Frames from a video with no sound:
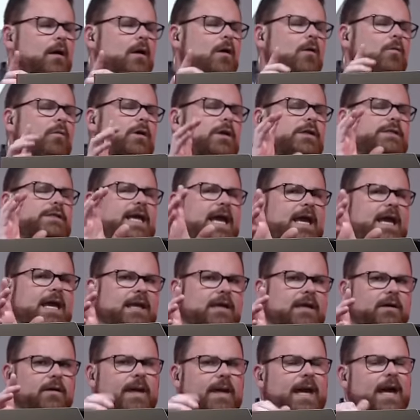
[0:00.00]
when you take
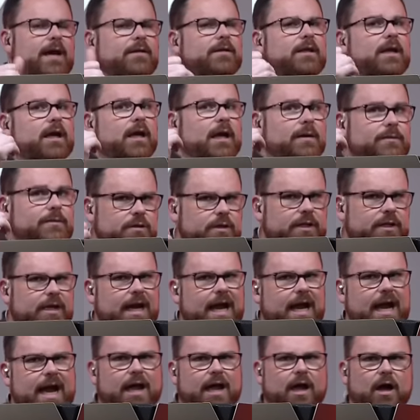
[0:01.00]
into account that it comes with an
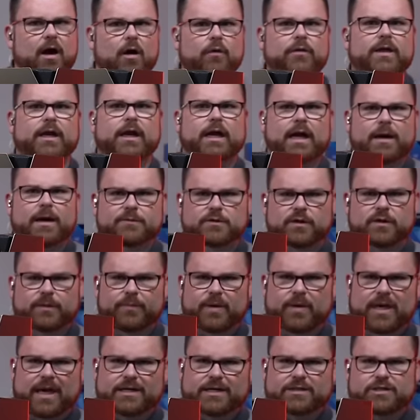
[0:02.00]
AIO, that it comes with a
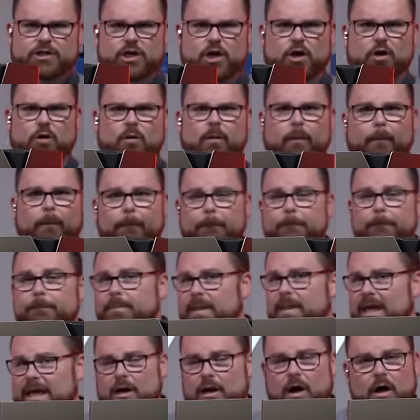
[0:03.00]
PSU,
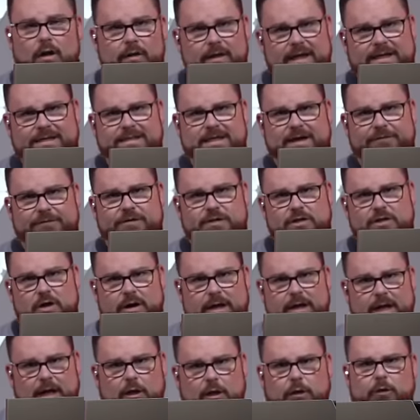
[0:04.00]
and all that stuff is
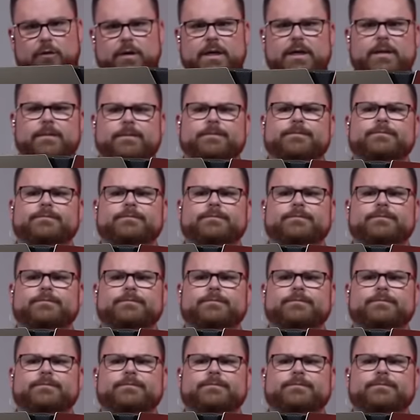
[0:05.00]
already included,